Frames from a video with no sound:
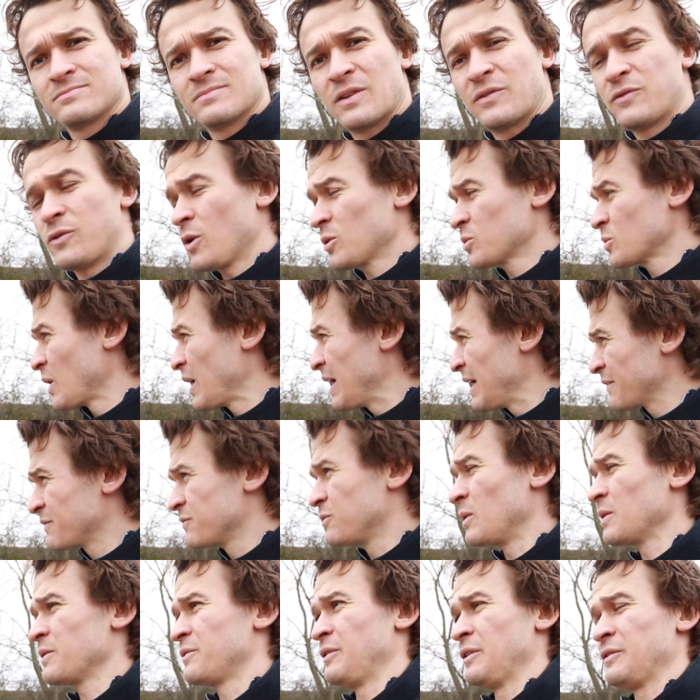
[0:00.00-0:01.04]
The Ford
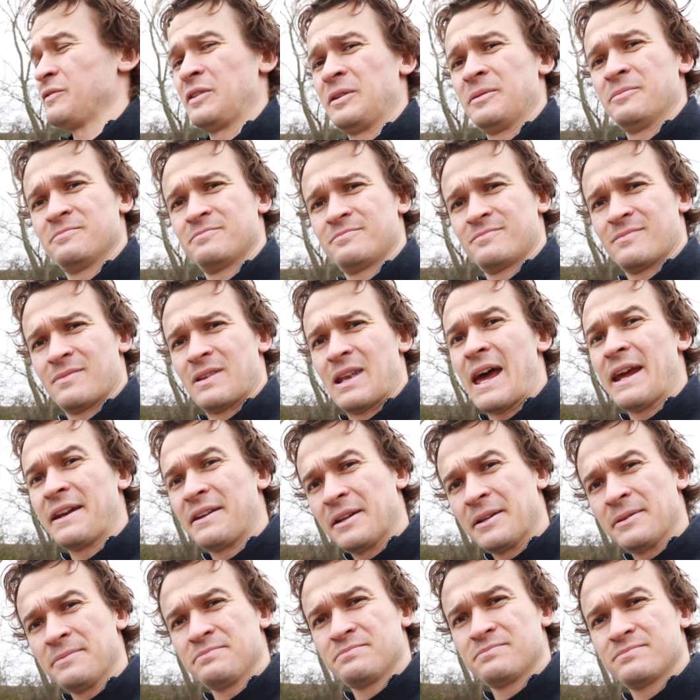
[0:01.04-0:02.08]
F150
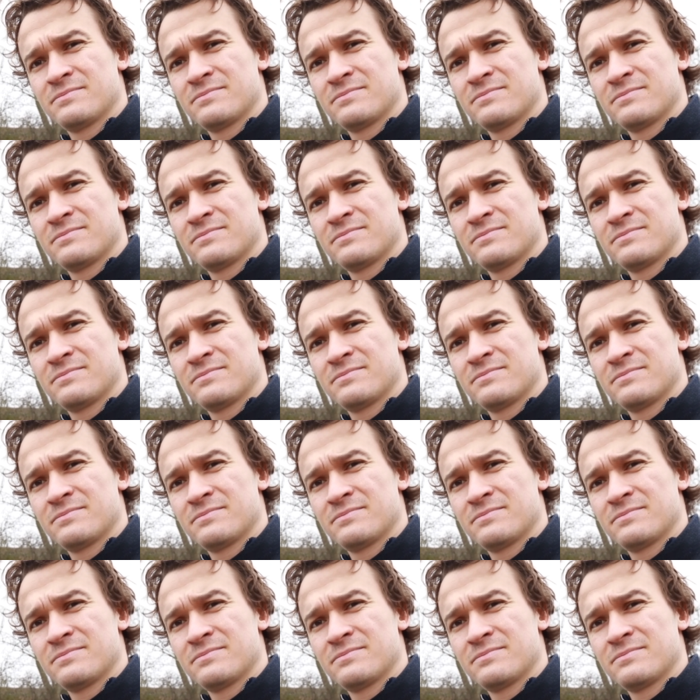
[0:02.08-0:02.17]
Lightning.